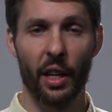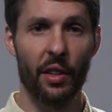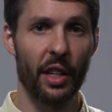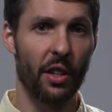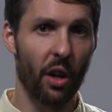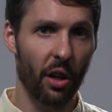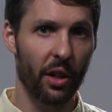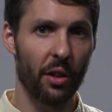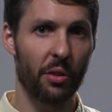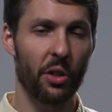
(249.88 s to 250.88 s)
they're not
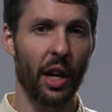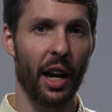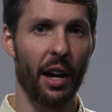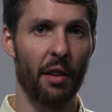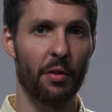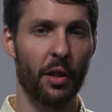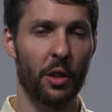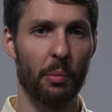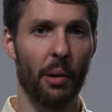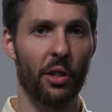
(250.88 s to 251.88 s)
going to have
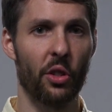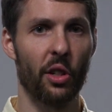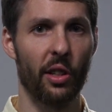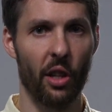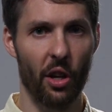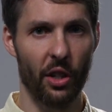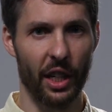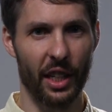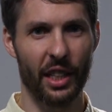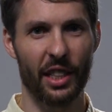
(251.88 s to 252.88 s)
as much
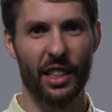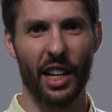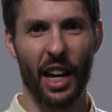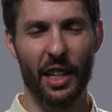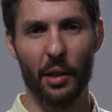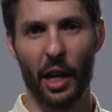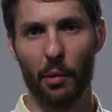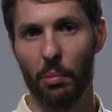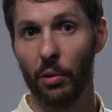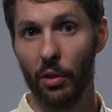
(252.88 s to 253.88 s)
learning and
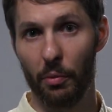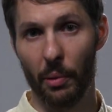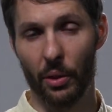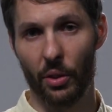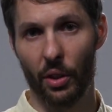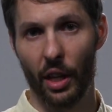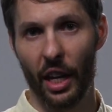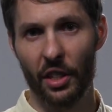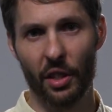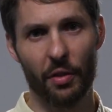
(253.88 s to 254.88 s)
improvement
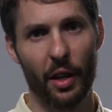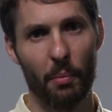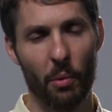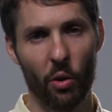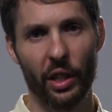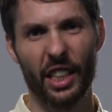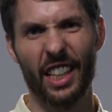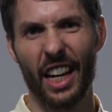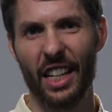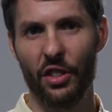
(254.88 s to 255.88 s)
as if they're more
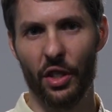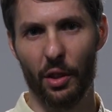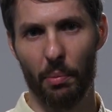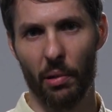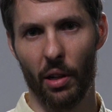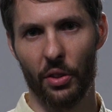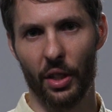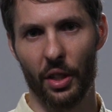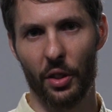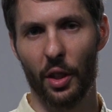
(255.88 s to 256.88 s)
engaged in the
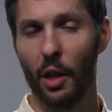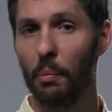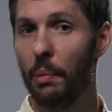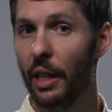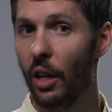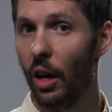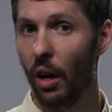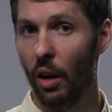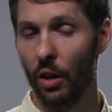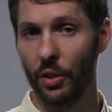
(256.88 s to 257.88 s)
process,
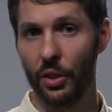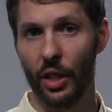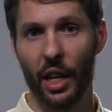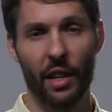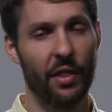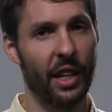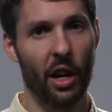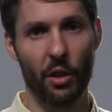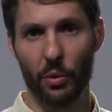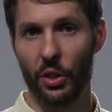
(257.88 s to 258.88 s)
because they
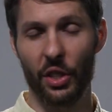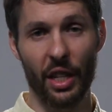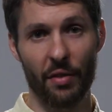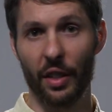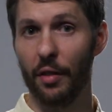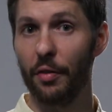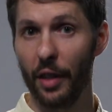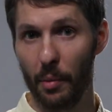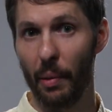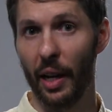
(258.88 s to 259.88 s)
aren't receiving
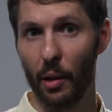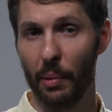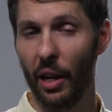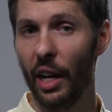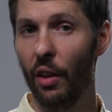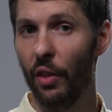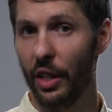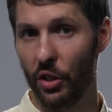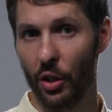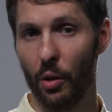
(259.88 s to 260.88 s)
feedback about how
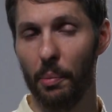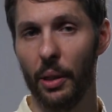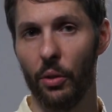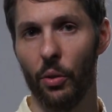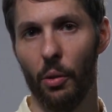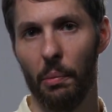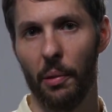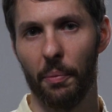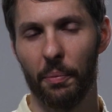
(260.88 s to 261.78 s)
they show up in group.